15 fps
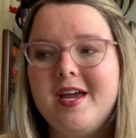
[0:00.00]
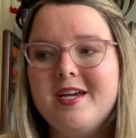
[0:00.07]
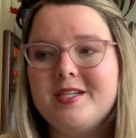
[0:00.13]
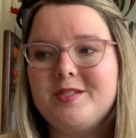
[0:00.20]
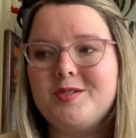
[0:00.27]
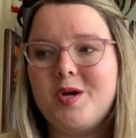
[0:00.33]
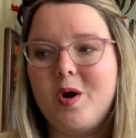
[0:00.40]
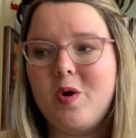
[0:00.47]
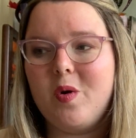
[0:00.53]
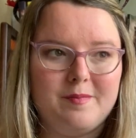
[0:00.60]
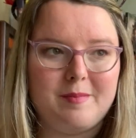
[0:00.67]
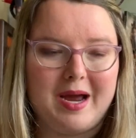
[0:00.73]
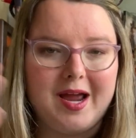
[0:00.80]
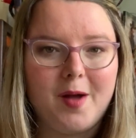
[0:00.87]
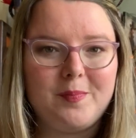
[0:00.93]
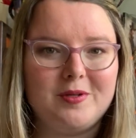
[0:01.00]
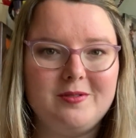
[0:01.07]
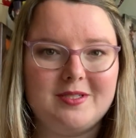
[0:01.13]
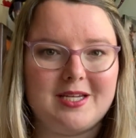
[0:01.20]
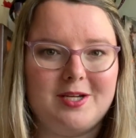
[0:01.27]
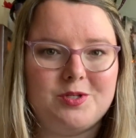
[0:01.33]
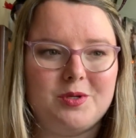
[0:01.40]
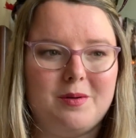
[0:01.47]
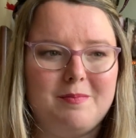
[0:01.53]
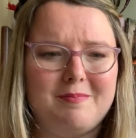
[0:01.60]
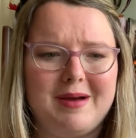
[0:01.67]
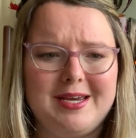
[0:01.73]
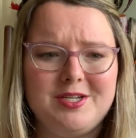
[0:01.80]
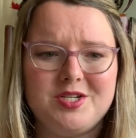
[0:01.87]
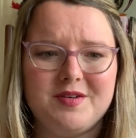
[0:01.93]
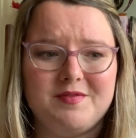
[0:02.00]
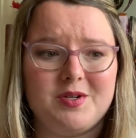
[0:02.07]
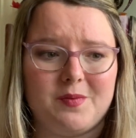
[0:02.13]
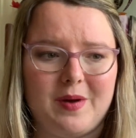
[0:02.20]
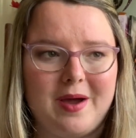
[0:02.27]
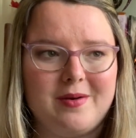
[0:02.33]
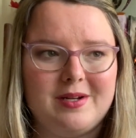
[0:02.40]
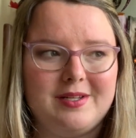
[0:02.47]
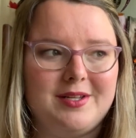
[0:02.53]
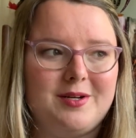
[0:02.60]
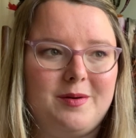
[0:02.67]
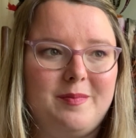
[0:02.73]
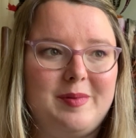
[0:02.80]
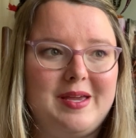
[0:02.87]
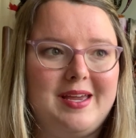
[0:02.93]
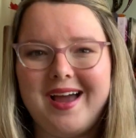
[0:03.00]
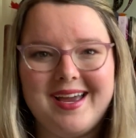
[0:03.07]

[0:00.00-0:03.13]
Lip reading: So my upload schedule might shift around a little bit.